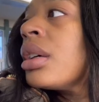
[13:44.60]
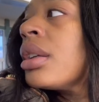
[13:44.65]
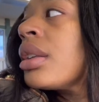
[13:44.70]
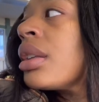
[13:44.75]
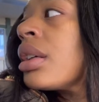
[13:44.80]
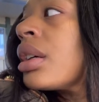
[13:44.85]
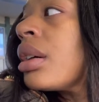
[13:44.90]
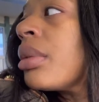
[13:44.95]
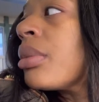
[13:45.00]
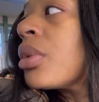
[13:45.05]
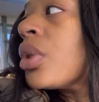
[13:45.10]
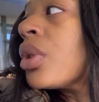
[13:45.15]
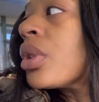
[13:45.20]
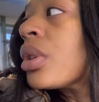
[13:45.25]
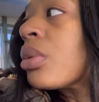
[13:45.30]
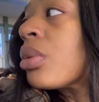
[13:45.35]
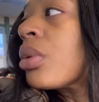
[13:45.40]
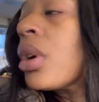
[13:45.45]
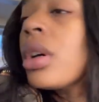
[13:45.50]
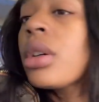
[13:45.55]
I think I'm
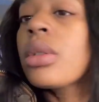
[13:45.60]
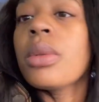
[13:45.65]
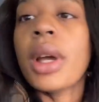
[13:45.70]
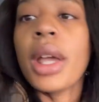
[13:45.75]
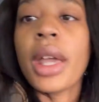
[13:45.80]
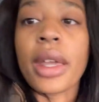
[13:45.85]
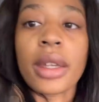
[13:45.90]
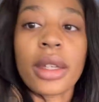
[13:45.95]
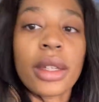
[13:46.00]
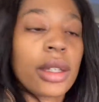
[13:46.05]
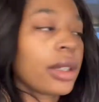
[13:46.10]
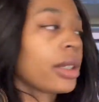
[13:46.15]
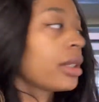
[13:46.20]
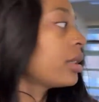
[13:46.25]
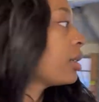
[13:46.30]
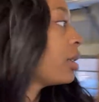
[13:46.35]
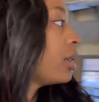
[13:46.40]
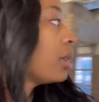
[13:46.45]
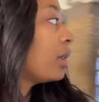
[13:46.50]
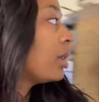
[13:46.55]
going the wrong way.
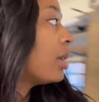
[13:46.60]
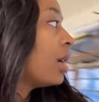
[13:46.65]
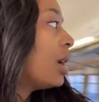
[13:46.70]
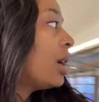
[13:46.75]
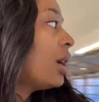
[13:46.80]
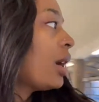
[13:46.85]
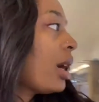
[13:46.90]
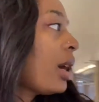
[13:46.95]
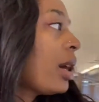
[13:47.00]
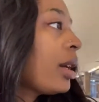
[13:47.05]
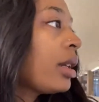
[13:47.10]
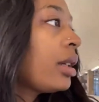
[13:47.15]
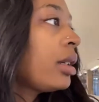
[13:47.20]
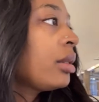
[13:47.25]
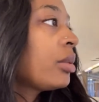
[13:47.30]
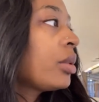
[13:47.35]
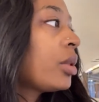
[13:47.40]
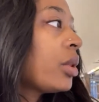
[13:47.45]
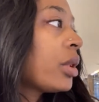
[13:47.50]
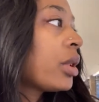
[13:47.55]
I
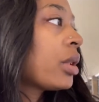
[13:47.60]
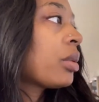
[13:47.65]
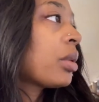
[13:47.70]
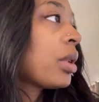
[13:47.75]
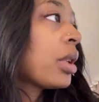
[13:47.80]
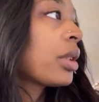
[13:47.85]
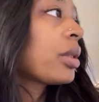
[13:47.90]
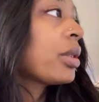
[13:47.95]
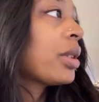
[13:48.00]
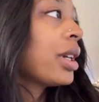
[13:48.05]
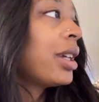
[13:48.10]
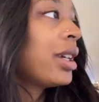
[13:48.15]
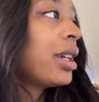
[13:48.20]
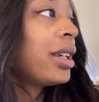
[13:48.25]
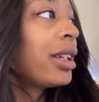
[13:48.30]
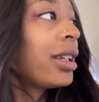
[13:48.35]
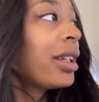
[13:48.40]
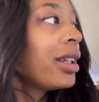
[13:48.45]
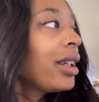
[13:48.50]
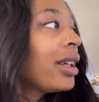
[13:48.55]
am going the wrong way.
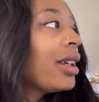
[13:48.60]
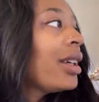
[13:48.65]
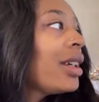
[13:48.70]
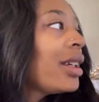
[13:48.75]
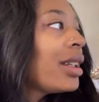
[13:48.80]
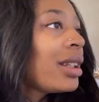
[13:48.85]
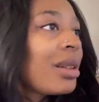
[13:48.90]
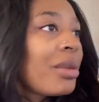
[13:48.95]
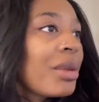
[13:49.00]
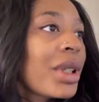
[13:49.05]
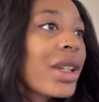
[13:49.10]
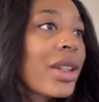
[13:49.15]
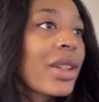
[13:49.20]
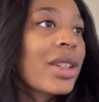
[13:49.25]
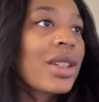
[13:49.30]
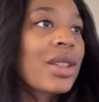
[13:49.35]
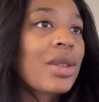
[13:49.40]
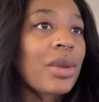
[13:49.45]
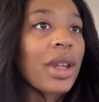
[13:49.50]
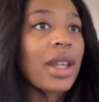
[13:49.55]
Let me go
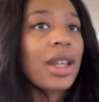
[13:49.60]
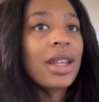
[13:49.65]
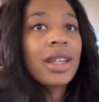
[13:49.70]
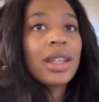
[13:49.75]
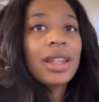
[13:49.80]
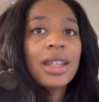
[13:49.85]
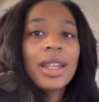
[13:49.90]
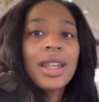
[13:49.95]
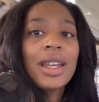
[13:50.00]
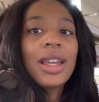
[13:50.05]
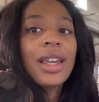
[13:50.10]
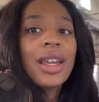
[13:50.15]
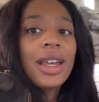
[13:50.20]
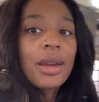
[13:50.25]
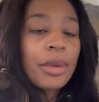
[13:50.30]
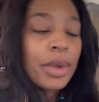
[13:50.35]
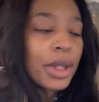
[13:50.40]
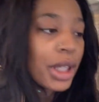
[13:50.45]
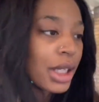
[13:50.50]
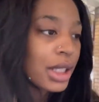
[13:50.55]
this way
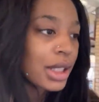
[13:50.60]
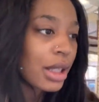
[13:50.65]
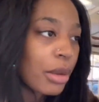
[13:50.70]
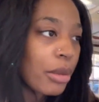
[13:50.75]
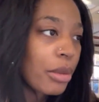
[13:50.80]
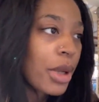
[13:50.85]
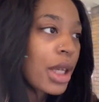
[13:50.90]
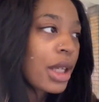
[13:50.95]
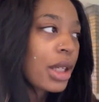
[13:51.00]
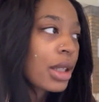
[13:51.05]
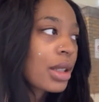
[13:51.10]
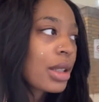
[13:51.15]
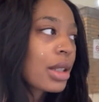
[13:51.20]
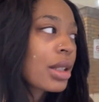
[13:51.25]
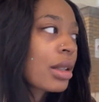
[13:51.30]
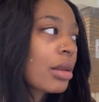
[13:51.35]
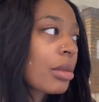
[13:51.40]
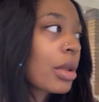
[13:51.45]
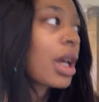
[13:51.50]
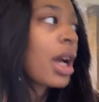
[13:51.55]
because I'm making
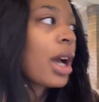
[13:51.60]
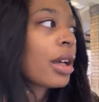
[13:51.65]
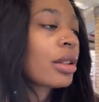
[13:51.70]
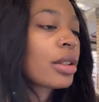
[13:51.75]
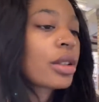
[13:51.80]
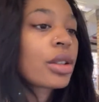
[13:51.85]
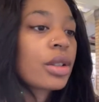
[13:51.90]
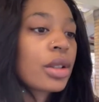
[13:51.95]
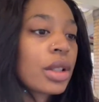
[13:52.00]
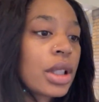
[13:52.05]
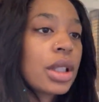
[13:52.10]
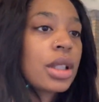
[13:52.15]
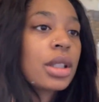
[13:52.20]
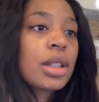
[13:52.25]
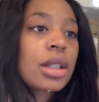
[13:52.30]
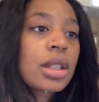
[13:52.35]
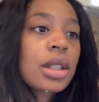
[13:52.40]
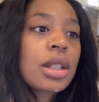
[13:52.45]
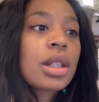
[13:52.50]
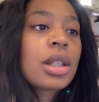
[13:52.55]
some collard
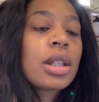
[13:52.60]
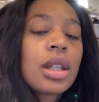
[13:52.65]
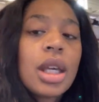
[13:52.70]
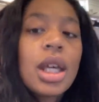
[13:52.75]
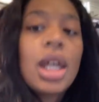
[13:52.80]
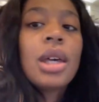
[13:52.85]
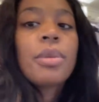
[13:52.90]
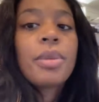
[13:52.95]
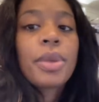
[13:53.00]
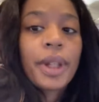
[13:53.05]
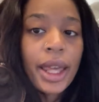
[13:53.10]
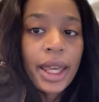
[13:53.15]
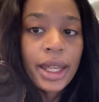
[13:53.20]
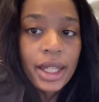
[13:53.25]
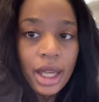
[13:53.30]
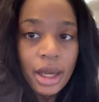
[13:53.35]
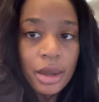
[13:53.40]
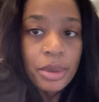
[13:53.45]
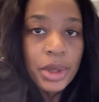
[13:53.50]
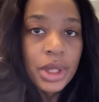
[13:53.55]
greens,
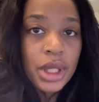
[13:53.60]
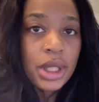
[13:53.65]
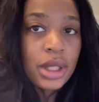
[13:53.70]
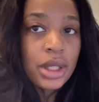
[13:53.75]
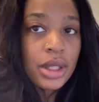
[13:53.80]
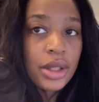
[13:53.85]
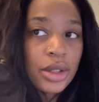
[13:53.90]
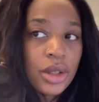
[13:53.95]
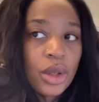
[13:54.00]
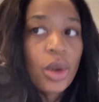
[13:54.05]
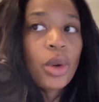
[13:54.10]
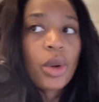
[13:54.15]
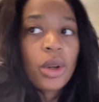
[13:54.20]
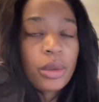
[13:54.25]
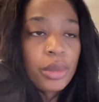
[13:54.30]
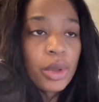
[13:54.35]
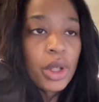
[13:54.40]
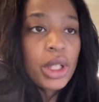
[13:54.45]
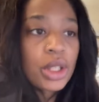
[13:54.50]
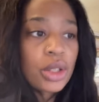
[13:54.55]
black eyed peas,
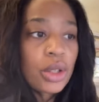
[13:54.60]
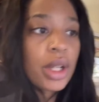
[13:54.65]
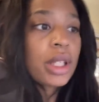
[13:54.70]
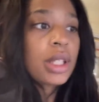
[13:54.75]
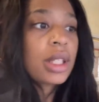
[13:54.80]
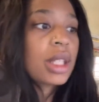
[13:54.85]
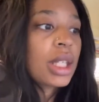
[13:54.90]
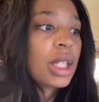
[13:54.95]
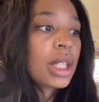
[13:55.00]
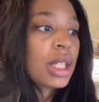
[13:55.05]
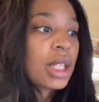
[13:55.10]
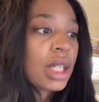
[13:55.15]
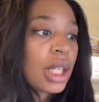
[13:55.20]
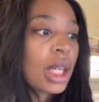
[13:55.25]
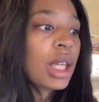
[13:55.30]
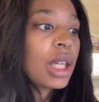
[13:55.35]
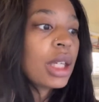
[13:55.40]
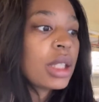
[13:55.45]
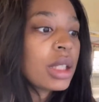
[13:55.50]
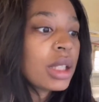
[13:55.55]
cornbread dressing,
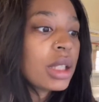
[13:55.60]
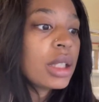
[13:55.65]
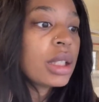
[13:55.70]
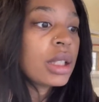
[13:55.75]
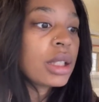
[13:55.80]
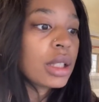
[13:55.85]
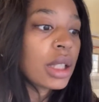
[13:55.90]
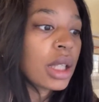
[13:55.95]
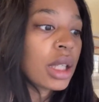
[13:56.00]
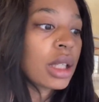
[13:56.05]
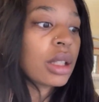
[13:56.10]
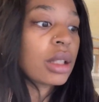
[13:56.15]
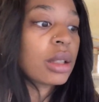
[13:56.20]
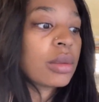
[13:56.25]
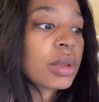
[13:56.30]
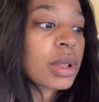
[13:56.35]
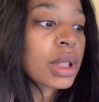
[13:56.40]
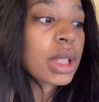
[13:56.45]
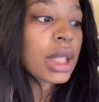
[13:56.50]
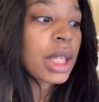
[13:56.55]
candy
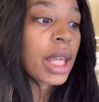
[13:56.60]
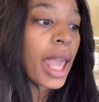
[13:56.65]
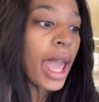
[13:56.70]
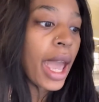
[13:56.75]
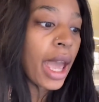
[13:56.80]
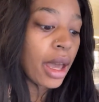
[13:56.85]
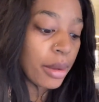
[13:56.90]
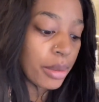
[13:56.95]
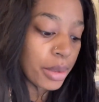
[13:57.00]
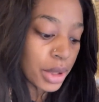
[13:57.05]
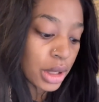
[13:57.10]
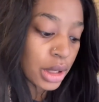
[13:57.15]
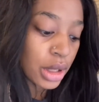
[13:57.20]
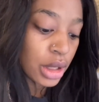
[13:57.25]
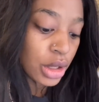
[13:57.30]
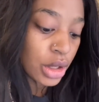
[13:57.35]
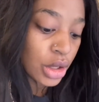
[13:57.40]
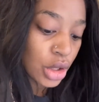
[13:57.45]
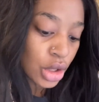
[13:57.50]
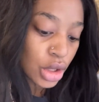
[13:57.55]
yams,
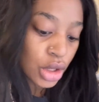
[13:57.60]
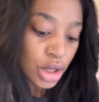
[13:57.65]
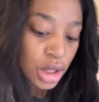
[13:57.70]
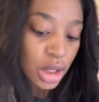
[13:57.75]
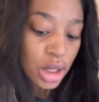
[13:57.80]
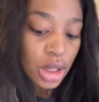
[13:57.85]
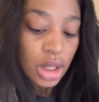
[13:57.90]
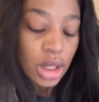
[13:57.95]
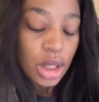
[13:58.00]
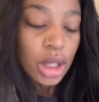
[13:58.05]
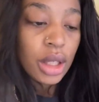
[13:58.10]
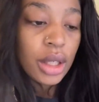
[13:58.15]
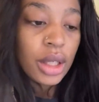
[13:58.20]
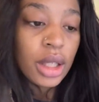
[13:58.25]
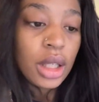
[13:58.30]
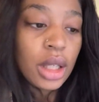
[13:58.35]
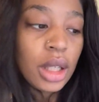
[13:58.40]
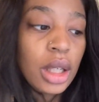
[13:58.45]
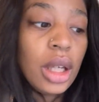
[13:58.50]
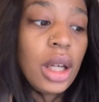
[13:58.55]
cabbage,
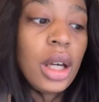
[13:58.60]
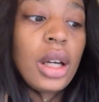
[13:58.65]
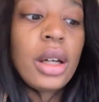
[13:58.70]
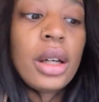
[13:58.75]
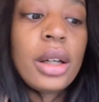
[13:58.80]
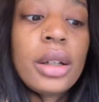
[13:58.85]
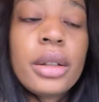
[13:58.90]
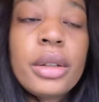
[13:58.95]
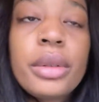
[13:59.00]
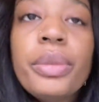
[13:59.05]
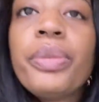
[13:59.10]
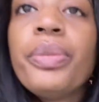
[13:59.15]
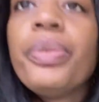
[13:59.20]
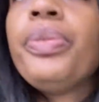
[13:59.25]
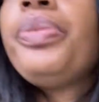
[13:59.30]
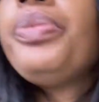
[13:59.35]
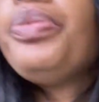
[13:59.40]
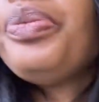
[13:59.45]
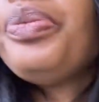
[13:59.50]
um,